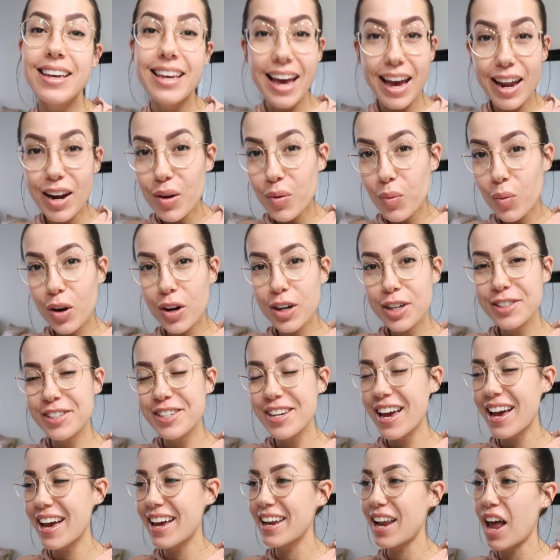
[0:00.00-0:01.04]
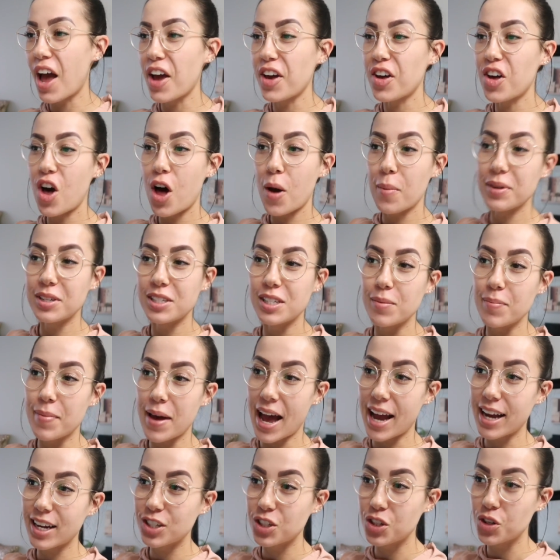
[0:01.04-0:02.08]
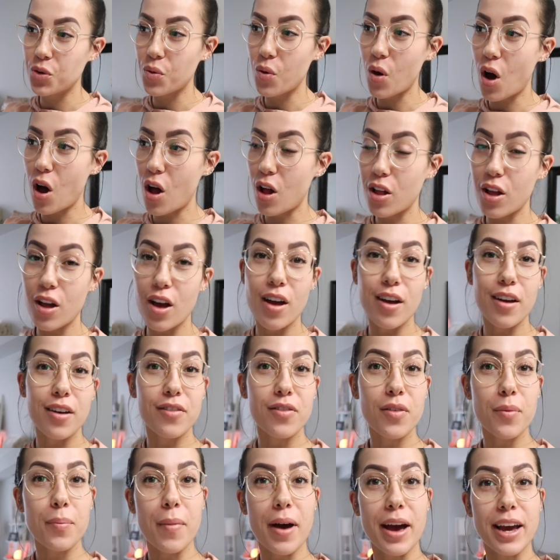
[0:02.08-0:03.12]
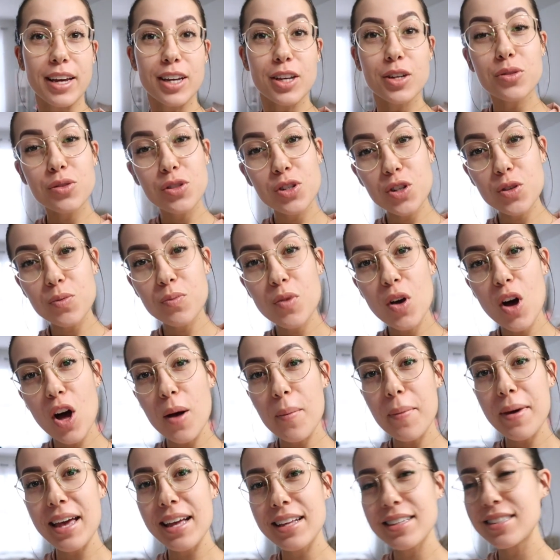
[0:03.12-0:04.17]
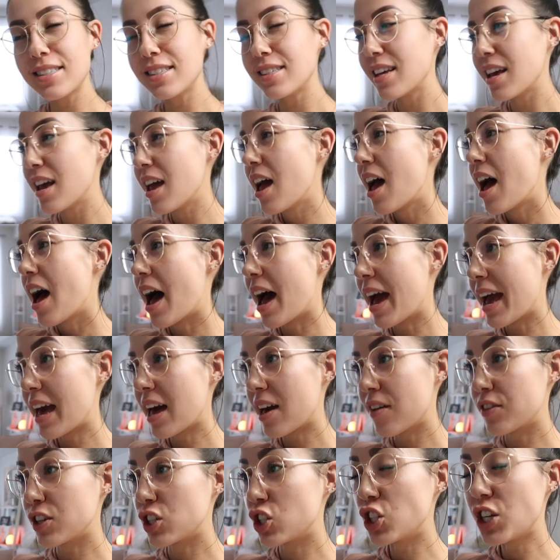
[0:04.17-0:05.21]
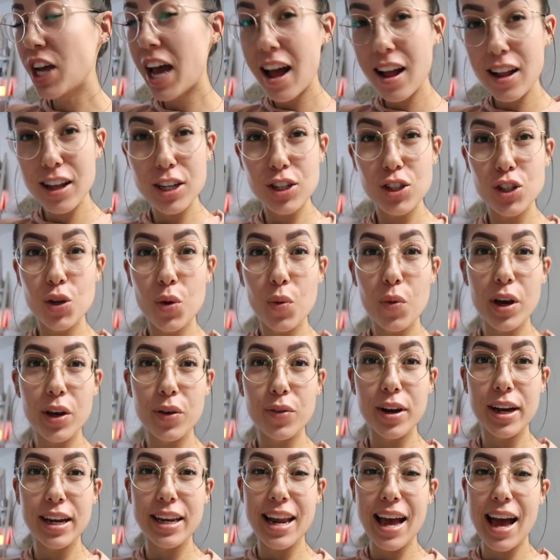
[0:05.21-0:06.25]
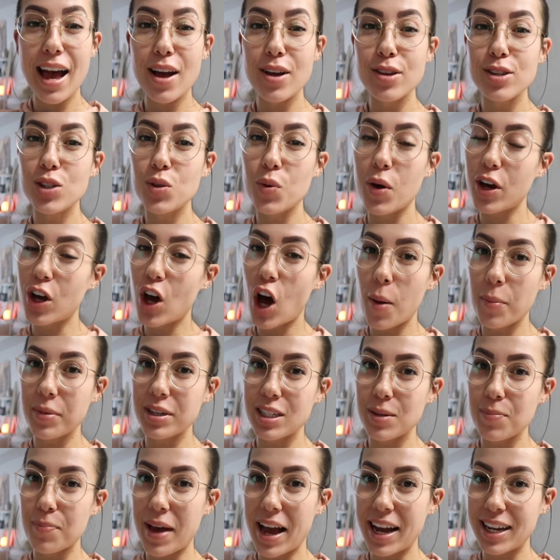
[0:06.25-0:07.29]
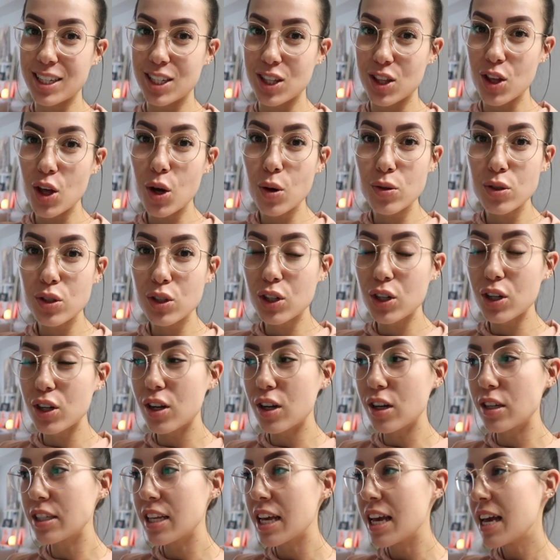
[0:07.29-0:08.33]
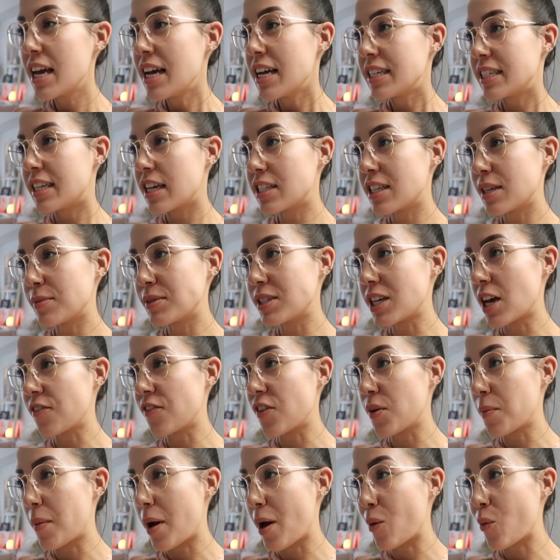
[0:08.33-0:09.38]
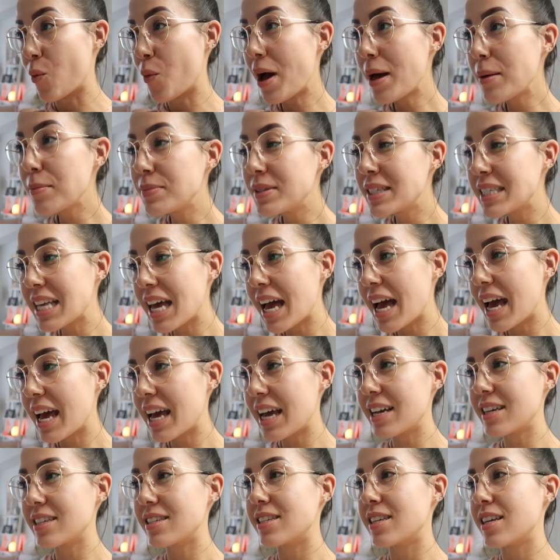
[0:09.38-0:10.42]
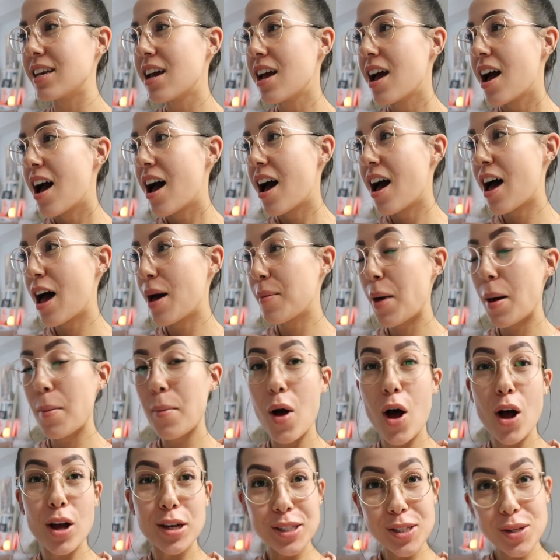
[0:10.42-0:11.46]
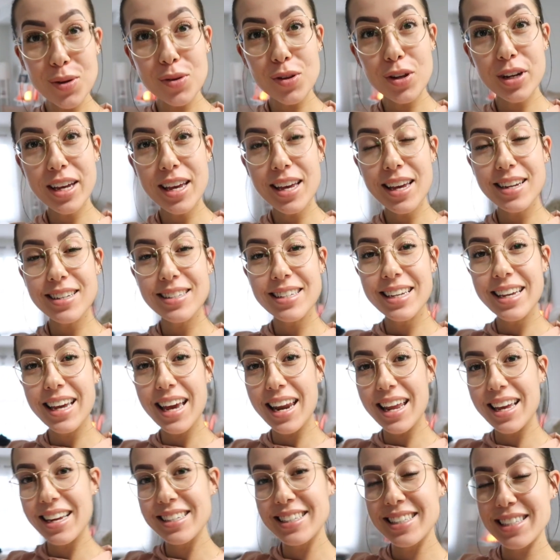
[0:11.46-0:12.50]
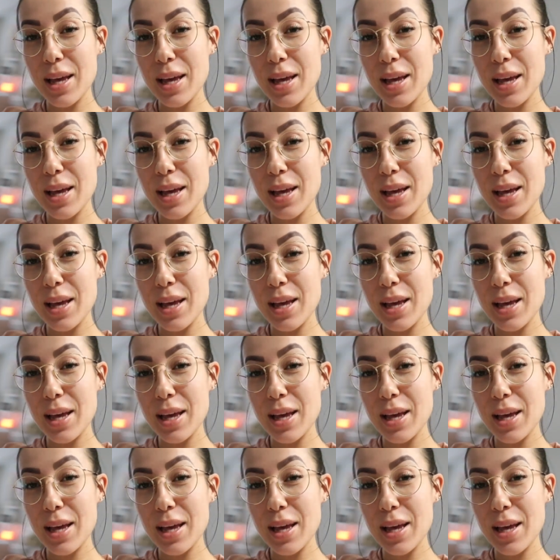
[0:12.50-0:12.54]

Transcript: getting work done. I commented back to all of my YouTube comments. I have a challenge going right now, so I commented back to those girls, did some stuff on my website. I'm also looking into getting